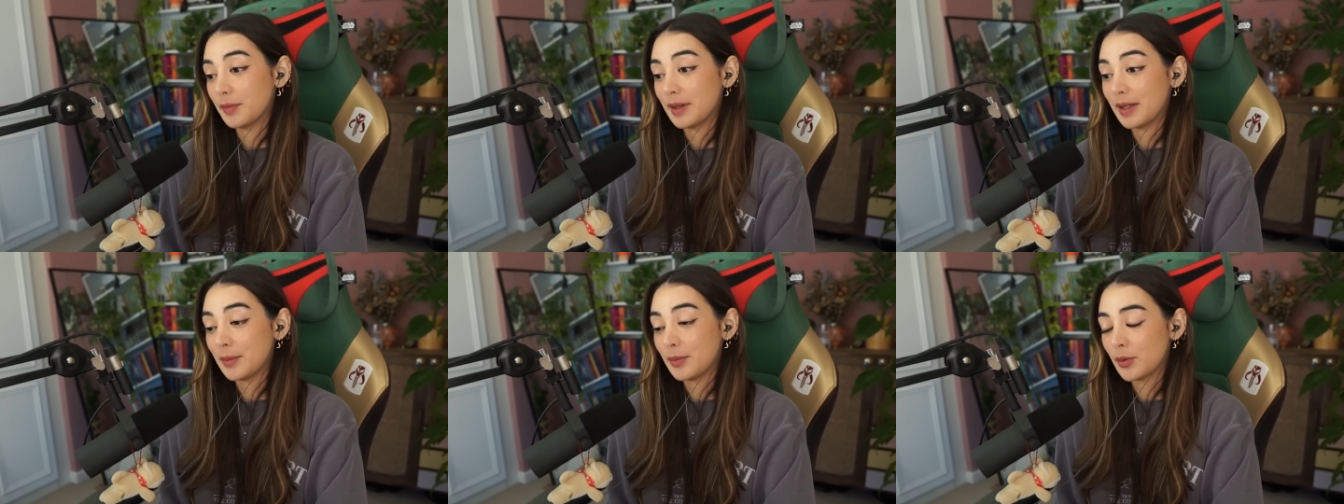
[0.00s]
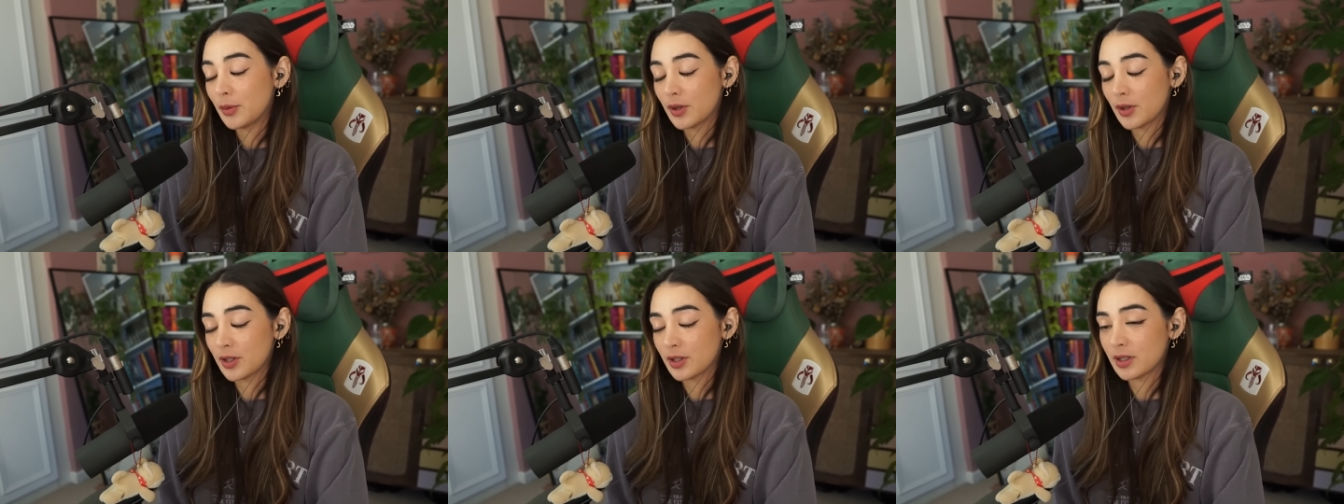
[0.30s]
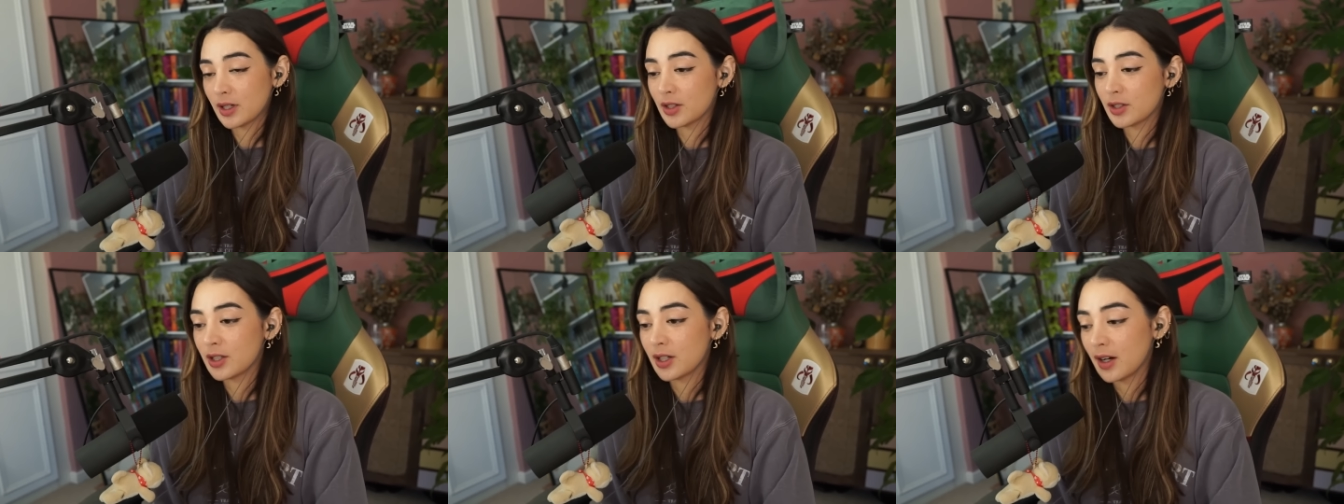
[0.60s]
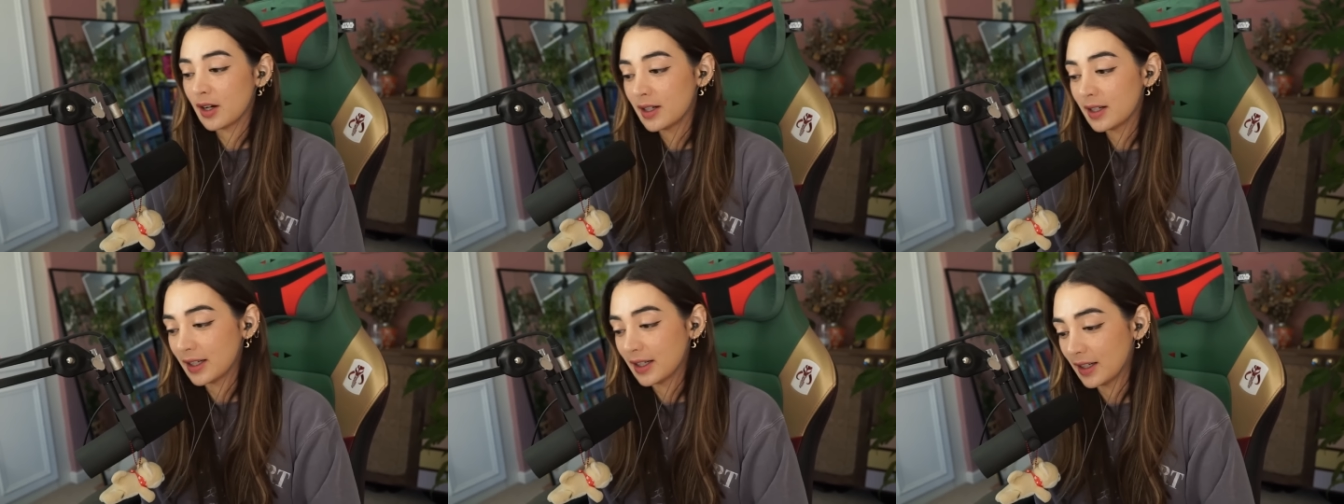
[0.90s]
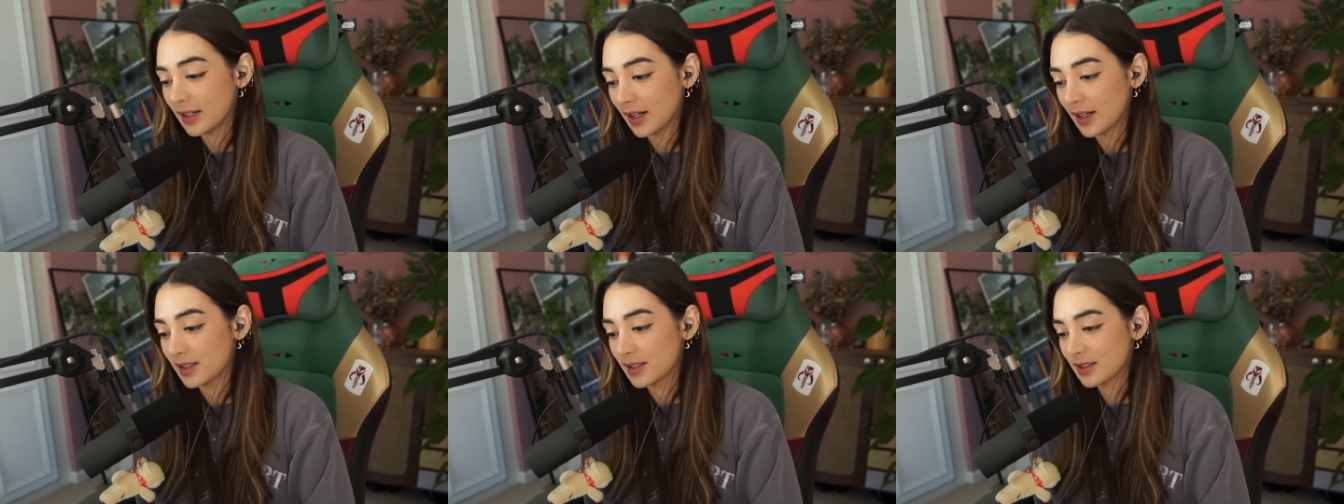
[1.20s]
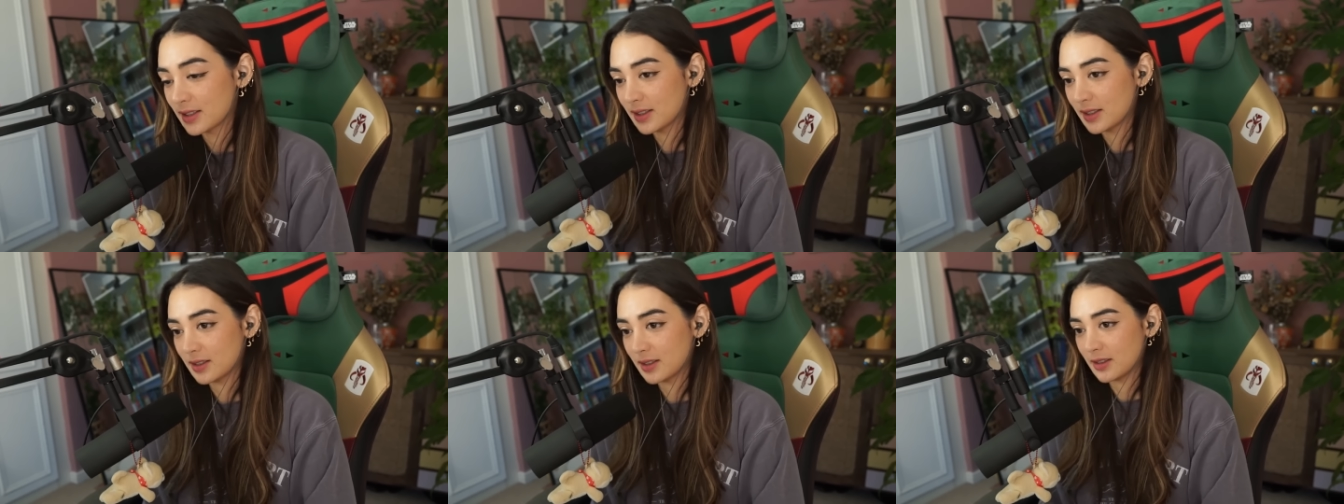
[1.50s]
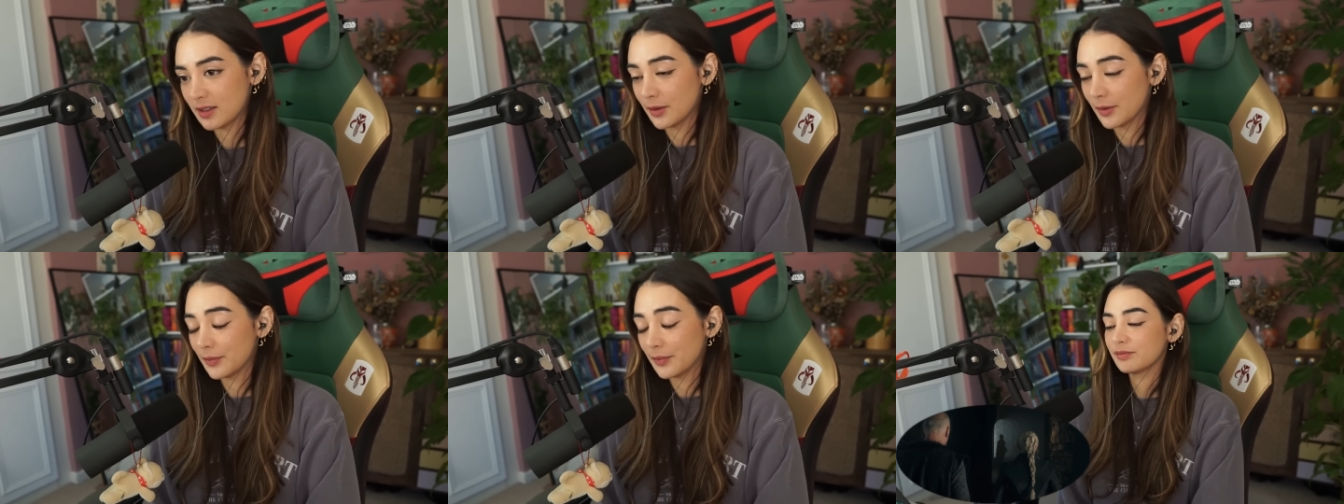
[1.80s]
People are going to start turning against
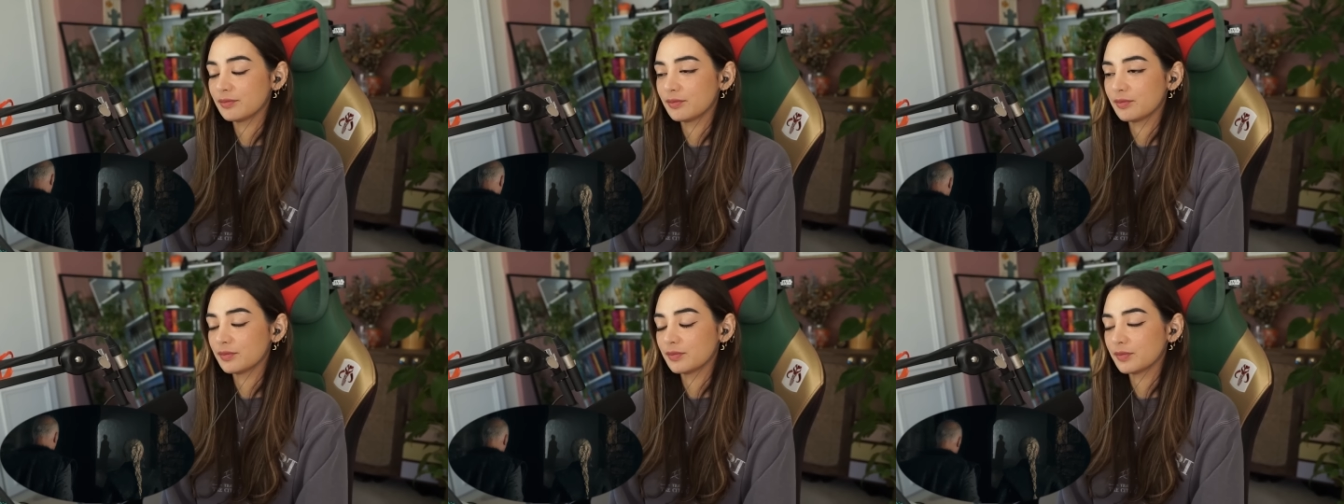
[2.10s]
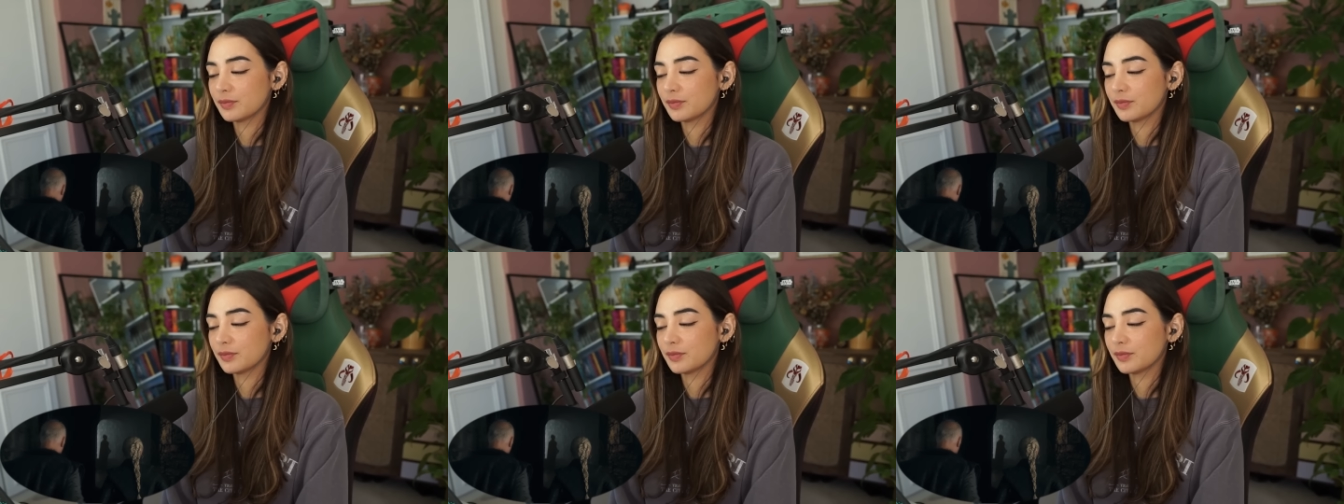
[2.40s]
them. Sea